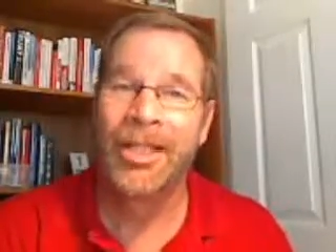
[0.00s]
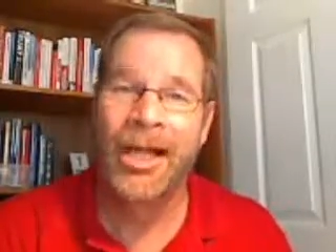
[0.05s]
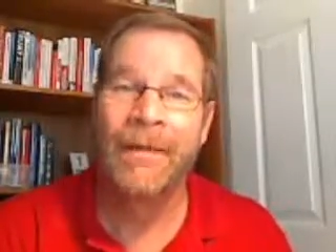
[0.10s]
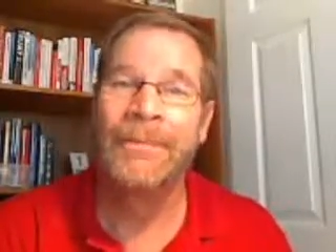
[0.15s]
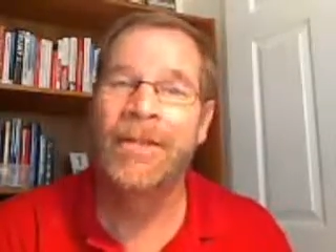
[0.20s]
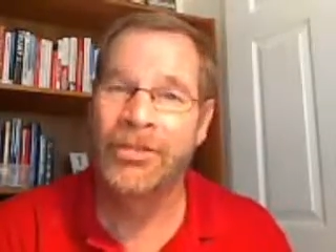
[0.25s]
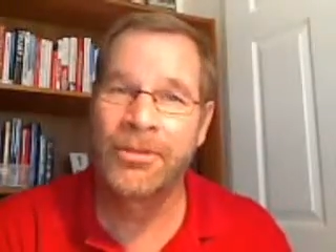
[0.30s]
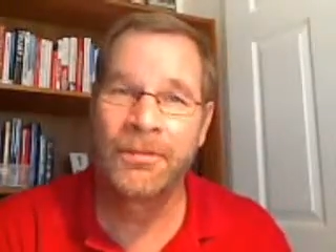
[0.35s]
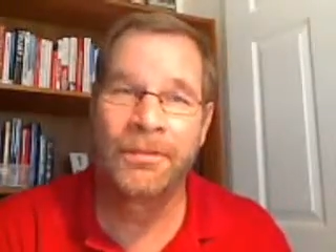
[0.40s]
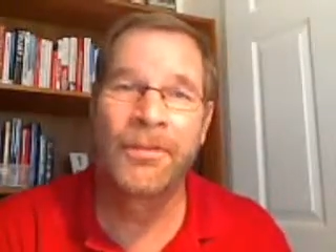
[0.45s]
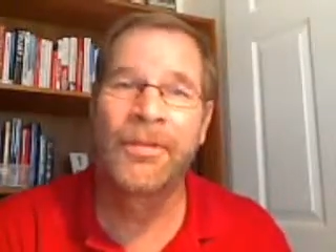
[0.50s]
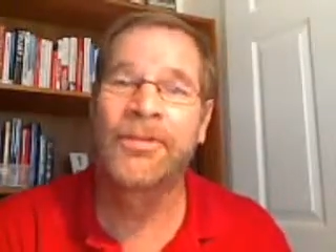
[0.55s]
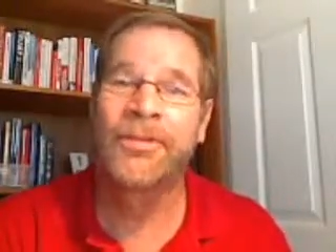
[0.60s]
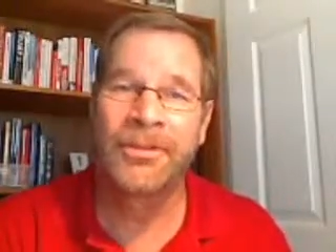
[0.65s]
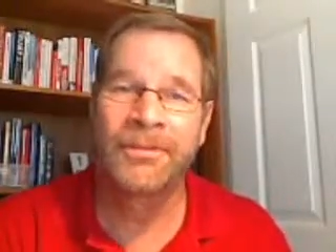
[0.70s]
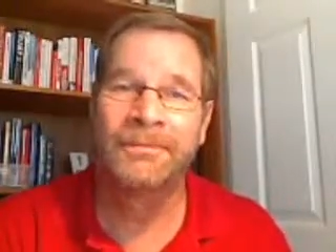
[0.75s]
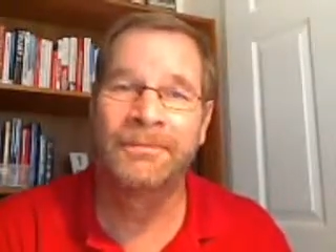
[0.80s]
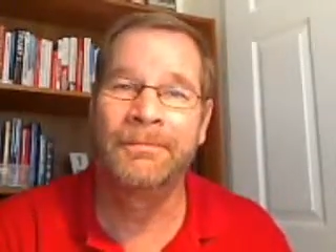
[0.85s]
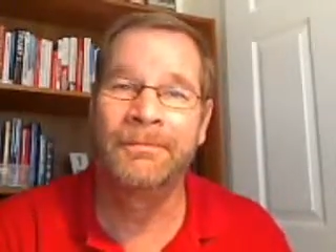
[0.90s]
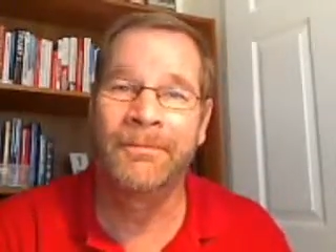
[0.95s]
I'm not your
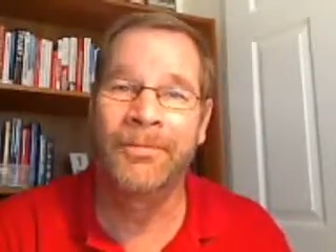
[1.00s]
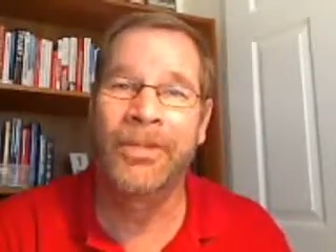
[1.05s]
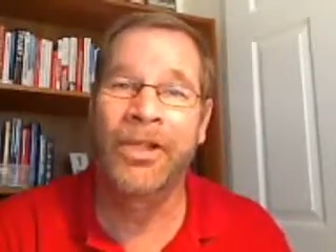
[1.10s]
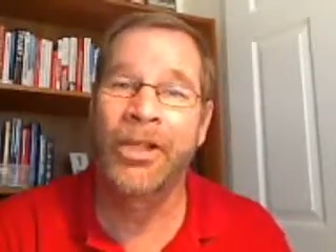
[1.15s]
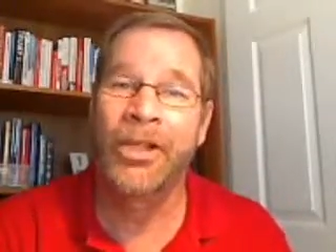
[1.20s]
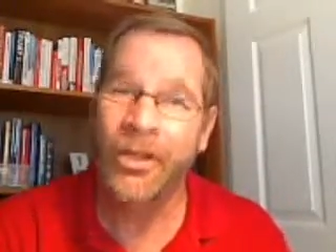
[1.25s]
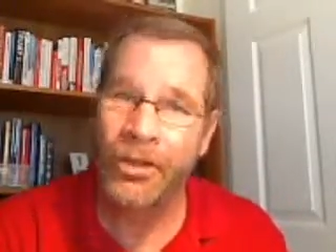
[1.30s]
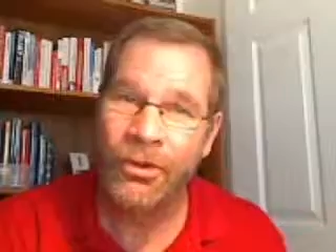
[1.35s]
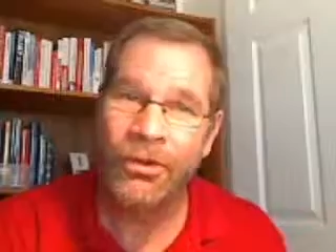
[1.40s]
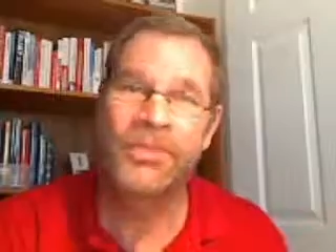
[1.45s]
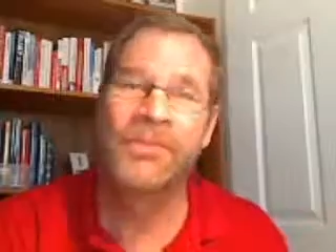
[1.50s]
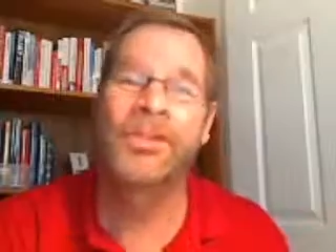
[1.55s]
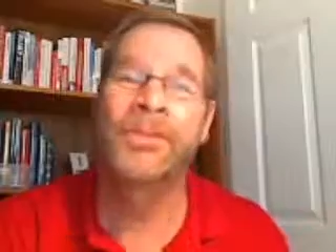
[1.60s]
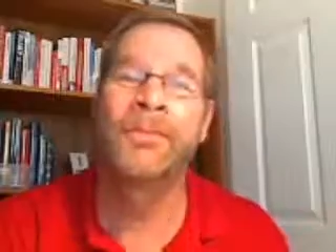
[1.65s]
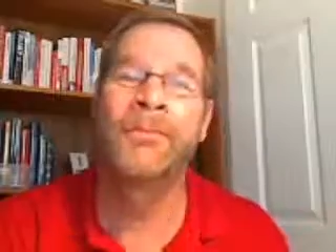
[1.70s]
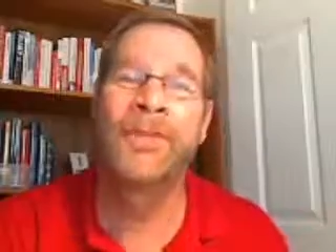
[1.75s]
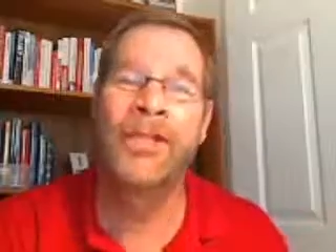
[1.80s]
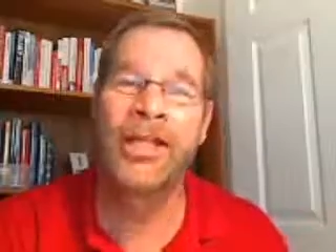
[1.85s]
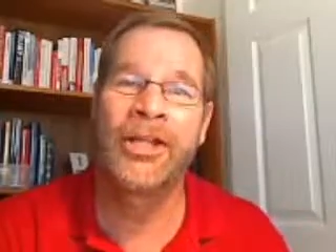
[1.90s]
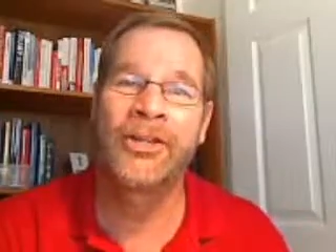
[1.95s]
person. Call
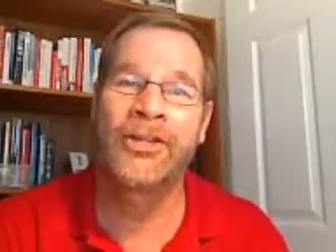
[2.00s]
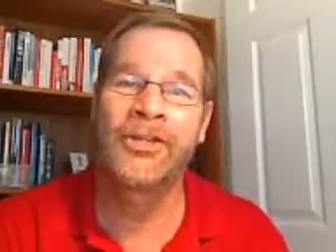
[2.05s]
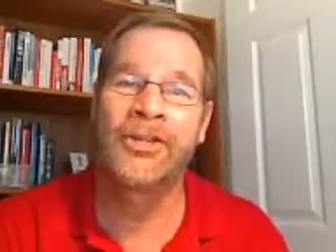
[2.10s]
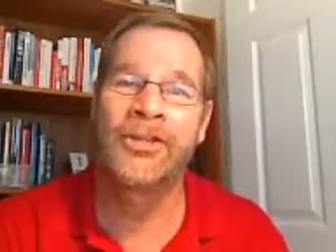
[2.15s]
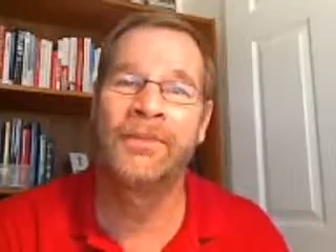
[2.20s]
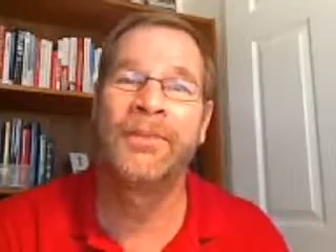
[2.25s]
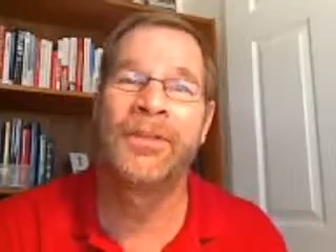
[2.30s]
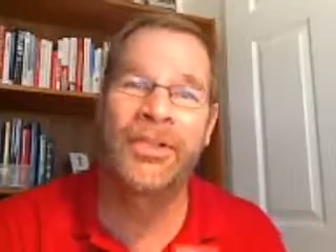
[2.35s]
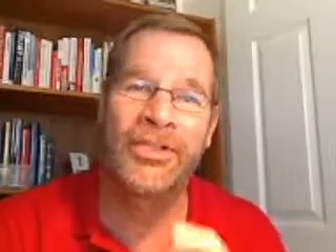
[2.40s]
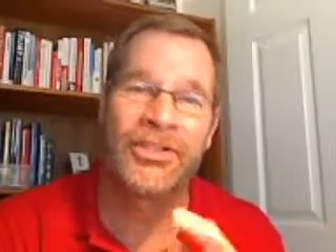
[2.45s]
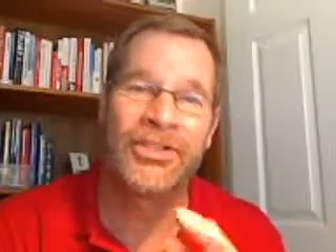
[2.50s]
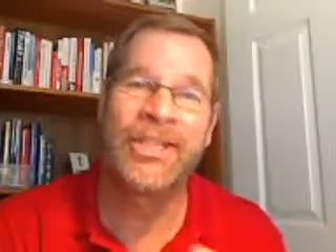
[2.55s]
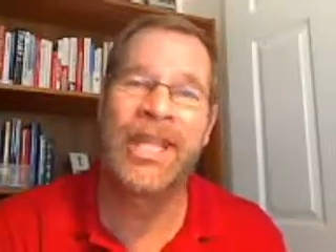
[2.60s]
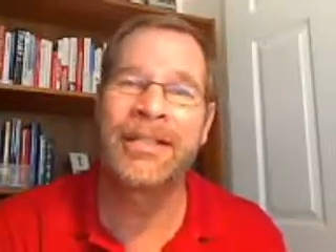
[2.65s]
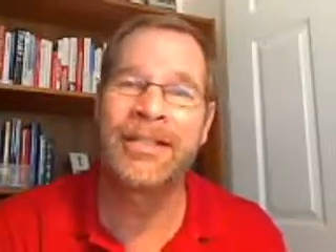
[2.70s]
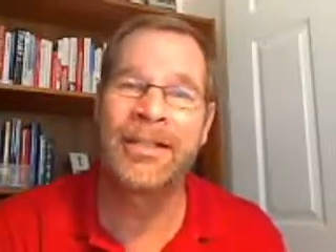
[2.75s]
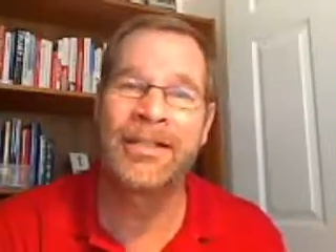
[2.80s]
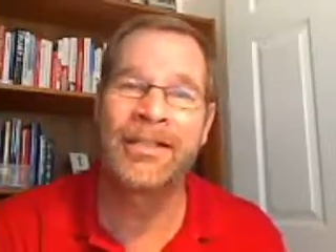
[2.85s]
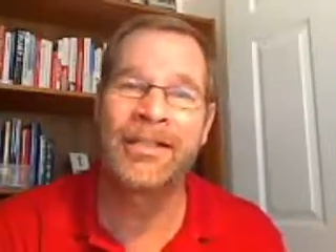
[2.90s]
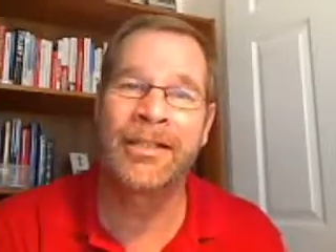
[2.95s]
somebody else because
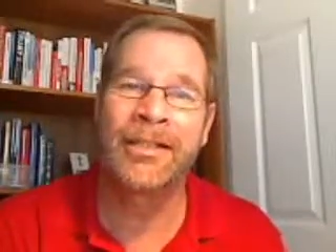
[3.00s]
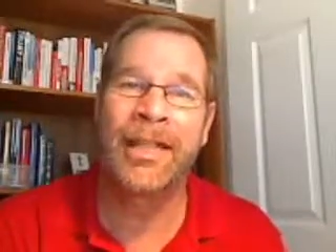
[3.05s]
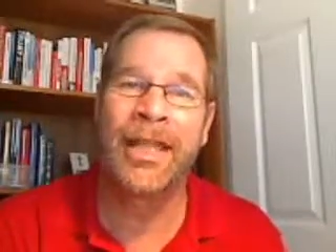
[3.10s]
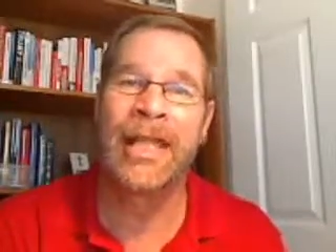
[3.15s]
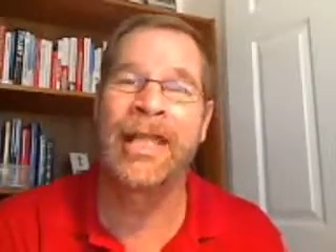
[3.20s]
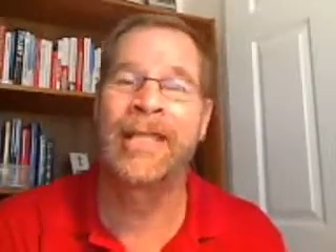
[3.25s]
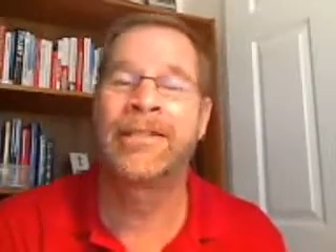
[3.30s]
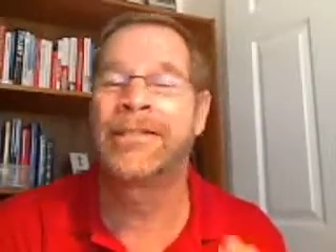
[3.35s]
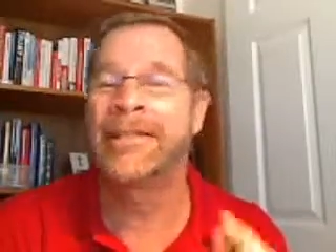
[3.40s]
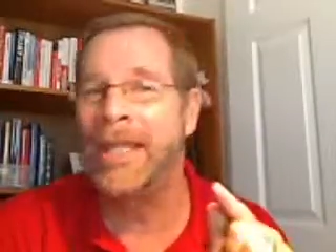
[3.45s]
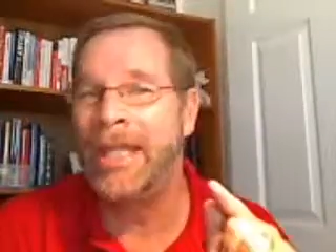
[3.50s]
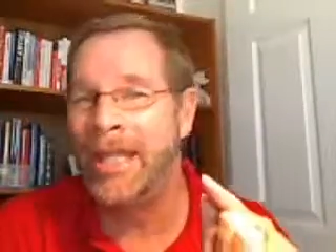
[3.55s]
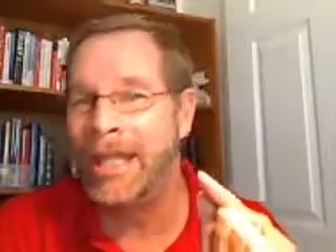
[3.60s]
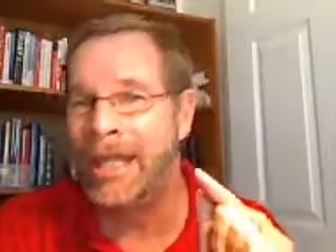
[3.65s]
that doesn't last,